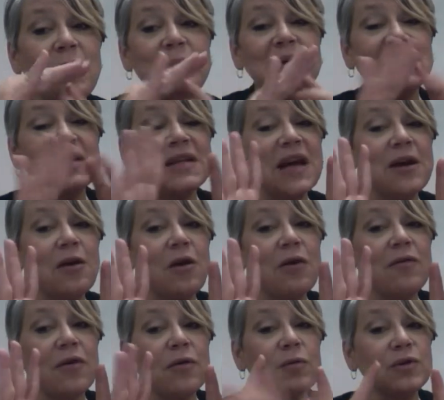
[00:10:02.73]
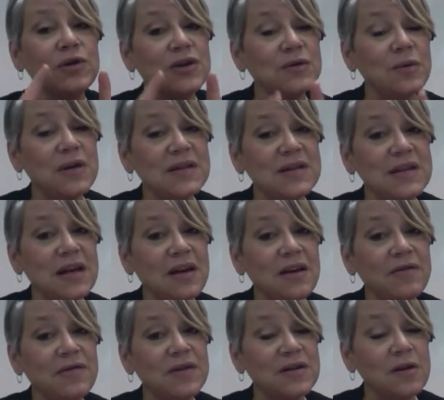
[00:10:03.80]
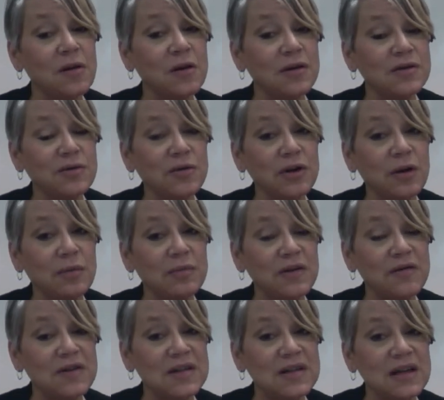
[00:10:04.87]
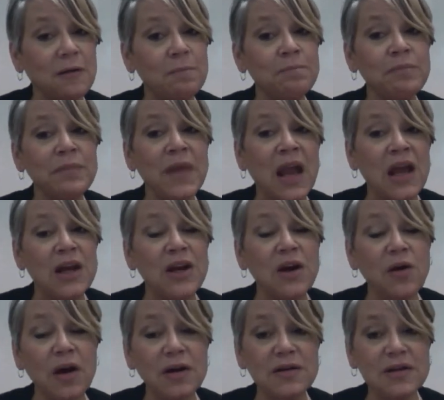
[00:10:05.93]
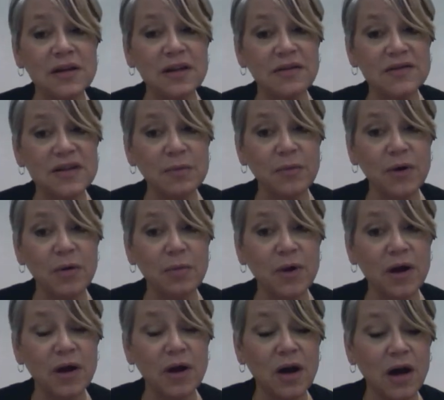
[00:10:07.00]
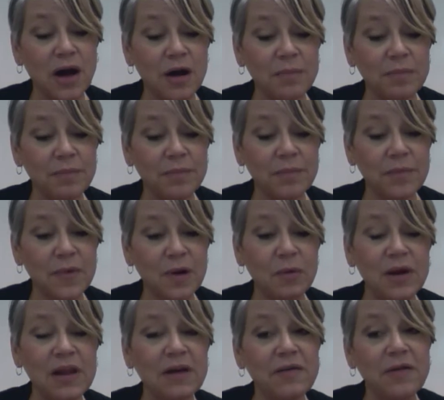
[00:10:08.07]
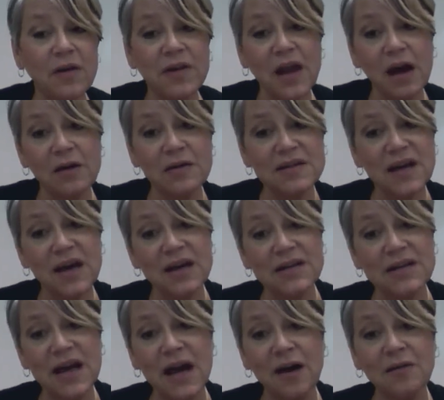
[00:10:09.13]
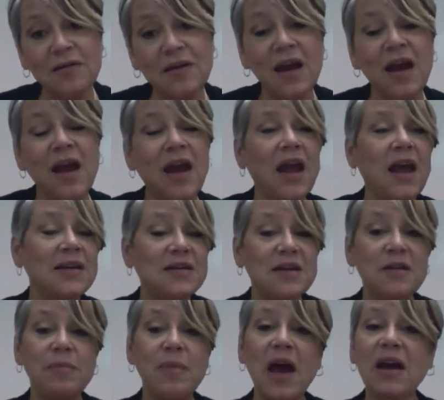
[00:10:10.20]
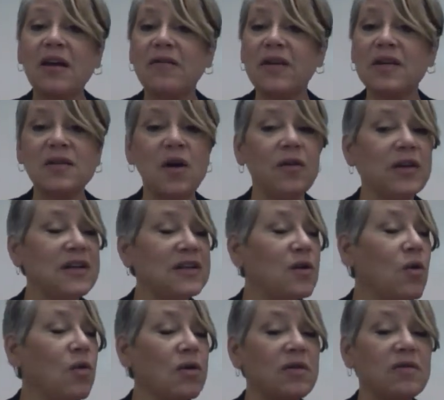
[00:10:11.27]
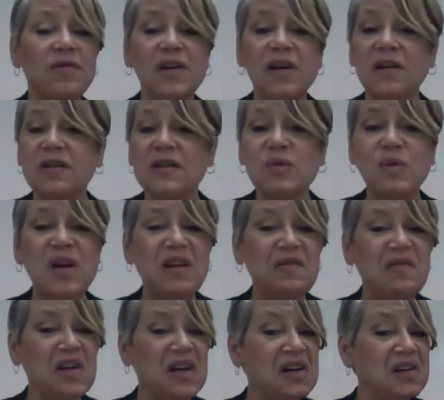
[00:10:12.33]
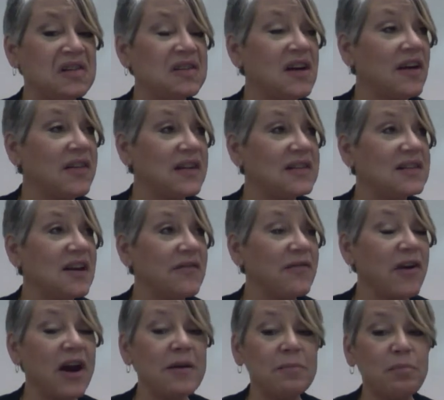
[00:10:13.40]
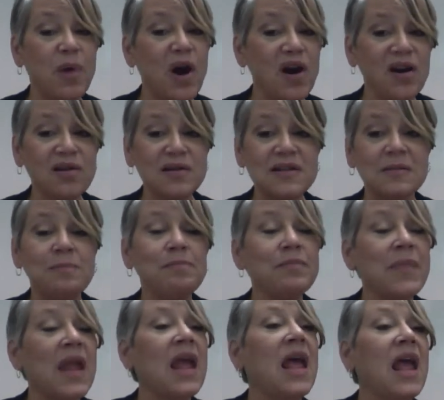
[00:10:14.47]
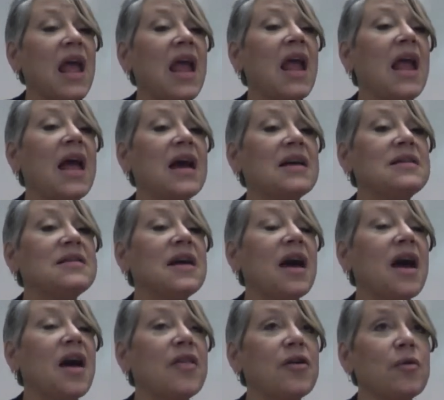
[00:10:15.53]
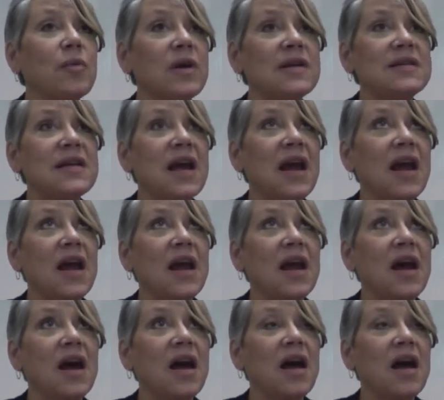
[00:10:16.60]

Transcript: up and take over, which is what C. diff is, Clostridium difficile. You know, I used to live somewhere where we live on the outside of town, and to the back of us, all these cornfields, wheat fields, all this stuff, right? Barns. And there was a